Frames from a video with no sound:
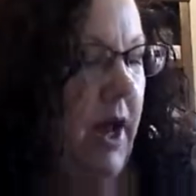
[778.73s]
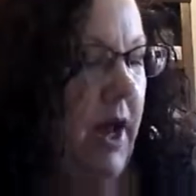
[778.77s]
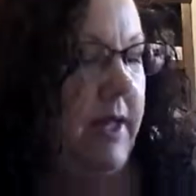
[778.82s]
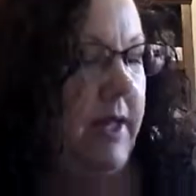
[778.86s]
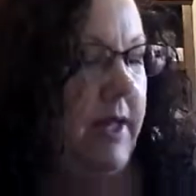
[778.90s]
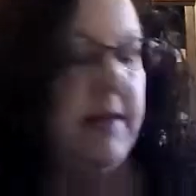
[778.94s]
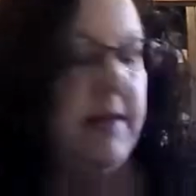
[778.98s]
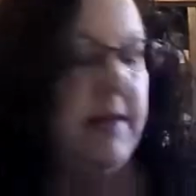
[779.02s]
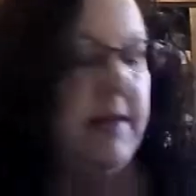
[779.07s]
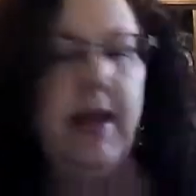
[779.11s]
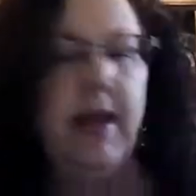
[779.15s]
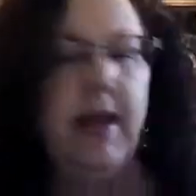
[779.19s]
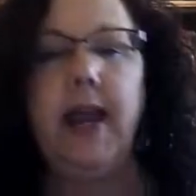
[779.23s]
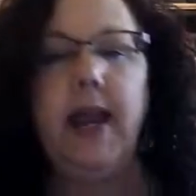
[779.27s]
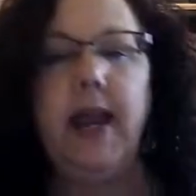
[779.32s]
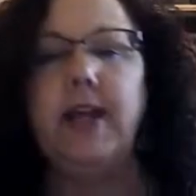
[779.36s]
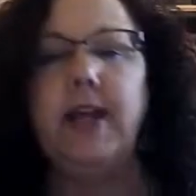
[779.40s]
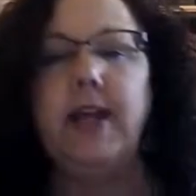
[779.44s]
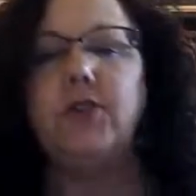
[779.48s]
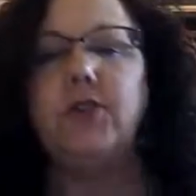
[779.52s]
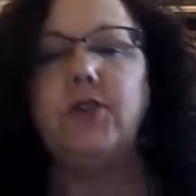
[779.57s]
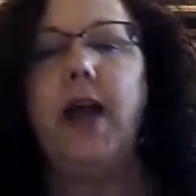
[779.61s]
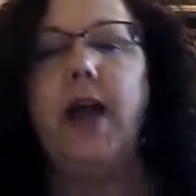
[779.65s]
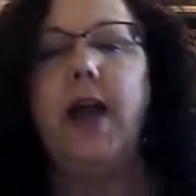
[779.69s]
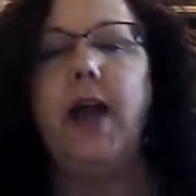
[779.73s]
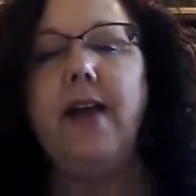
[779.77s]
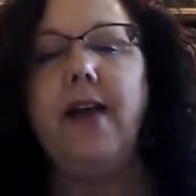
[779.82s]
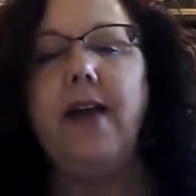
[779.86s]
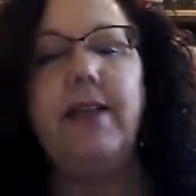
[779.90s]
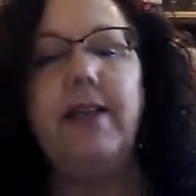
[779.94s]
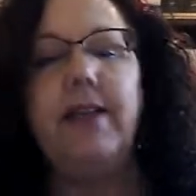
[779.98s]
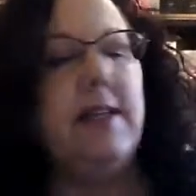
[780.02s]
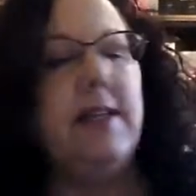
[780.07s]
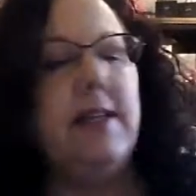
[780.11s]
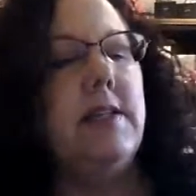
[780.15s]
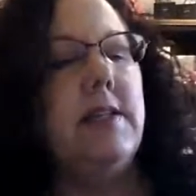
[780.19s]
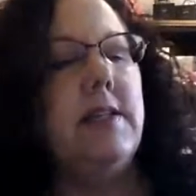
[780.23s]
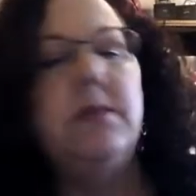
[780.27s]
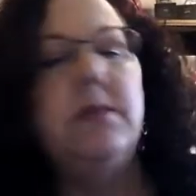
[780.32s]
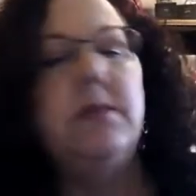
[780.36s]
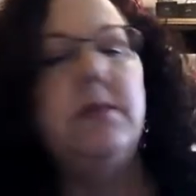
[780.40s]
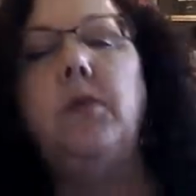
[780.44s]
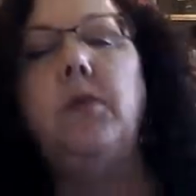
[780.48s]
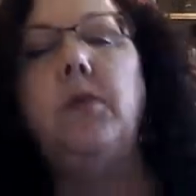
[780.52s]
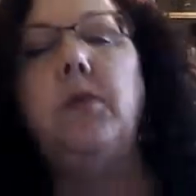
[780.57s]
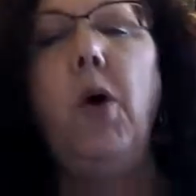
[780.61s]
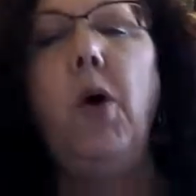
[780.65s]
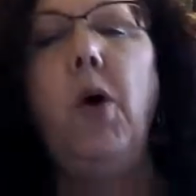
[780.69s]
got it. And so and this is
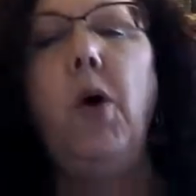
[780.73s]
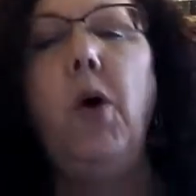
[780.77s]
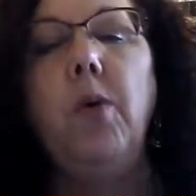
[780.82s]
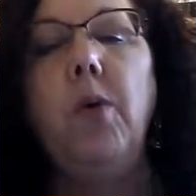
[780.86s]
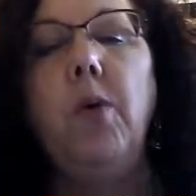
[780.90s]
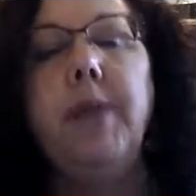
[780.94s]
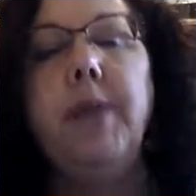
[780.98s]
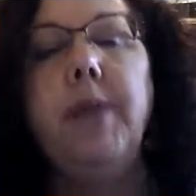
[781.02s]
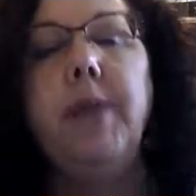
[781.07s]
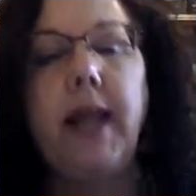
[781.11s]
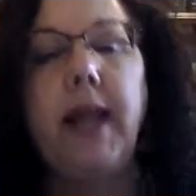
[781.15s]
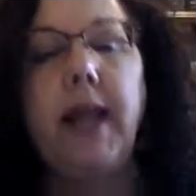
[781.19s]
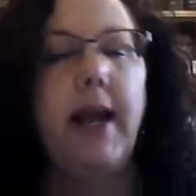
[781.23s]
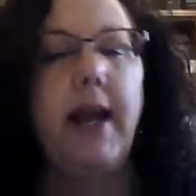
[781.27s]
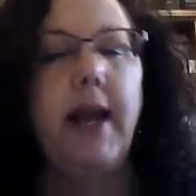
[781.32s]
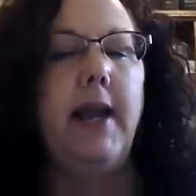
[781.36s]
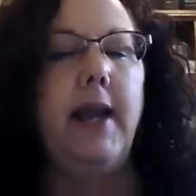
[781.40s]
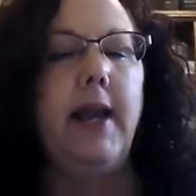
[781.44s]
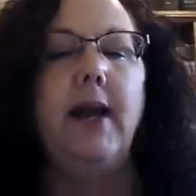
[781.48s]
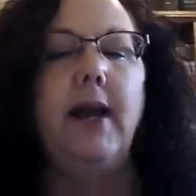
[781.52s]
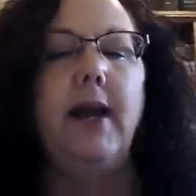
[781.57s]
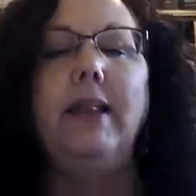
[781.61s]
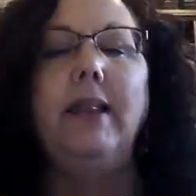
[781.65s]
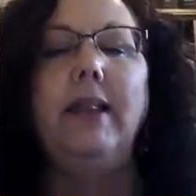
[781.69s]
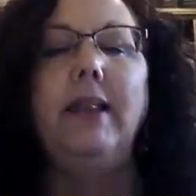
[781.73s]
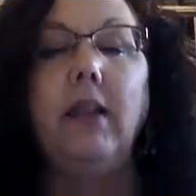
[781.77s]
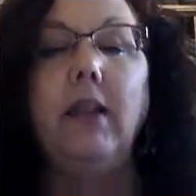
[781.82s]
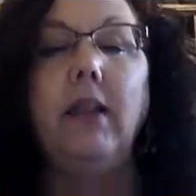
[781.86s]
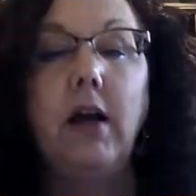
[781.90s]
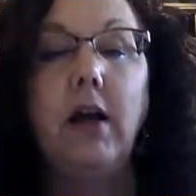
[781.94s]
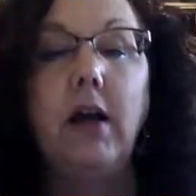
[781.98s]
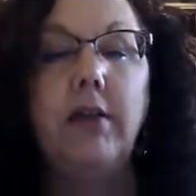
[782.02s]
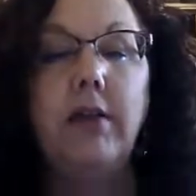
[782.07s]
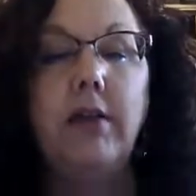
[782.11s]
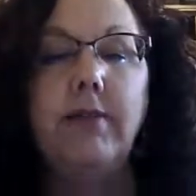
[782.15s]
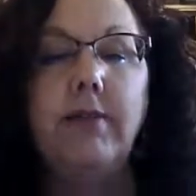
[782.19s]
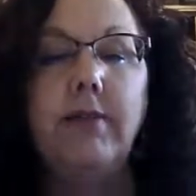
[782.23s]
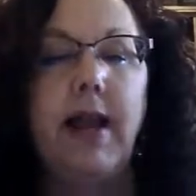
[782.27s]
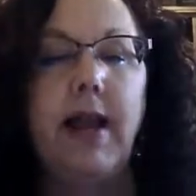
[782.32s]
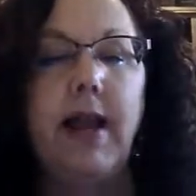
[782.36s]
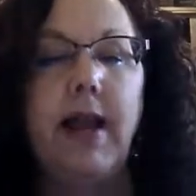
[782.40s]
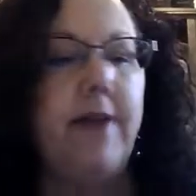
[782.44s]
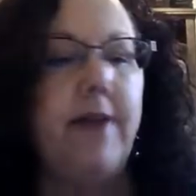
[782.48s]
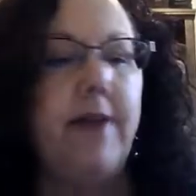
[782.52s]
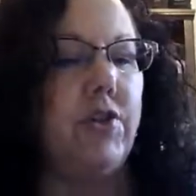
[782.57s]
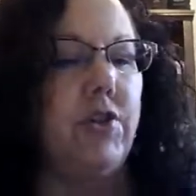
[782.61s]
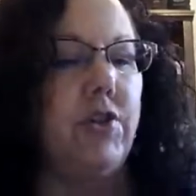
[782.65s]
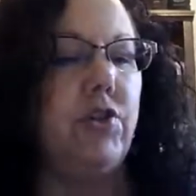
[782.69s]
a poem that I love. I
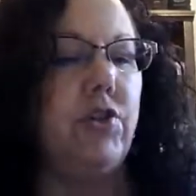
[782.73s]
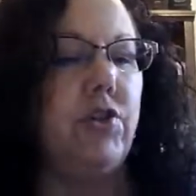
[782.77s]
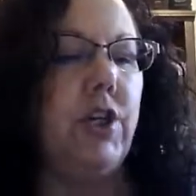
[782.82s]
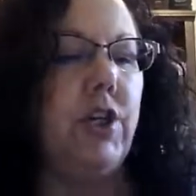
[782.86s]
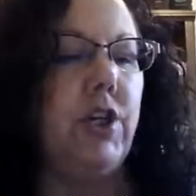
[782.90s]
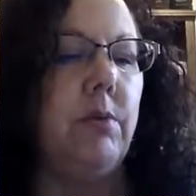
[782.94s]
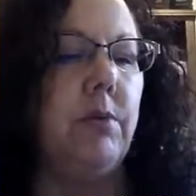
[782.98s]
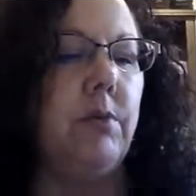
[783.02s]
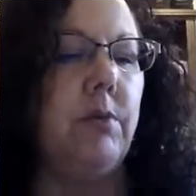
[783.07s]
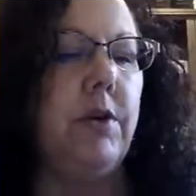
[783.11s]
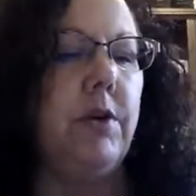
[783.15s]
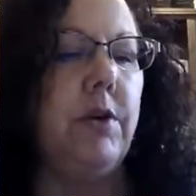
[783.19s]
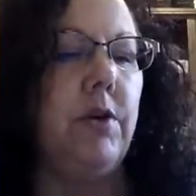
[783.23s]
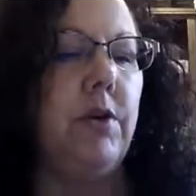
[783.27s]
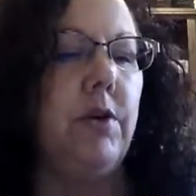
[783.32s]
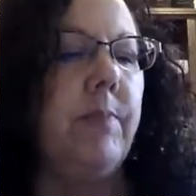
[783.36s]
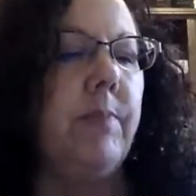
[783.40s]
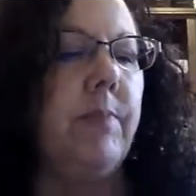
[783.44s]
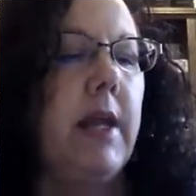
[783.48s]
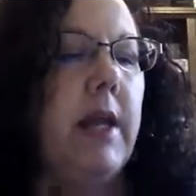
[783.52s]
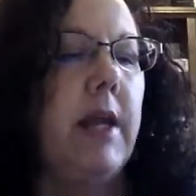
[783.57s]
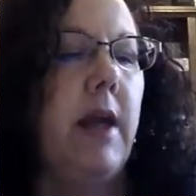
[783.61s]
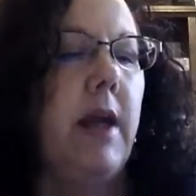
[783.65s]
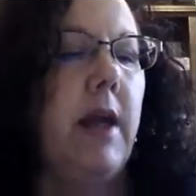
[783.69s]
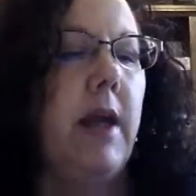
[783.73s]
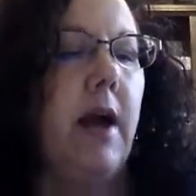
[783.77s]
have to share it with you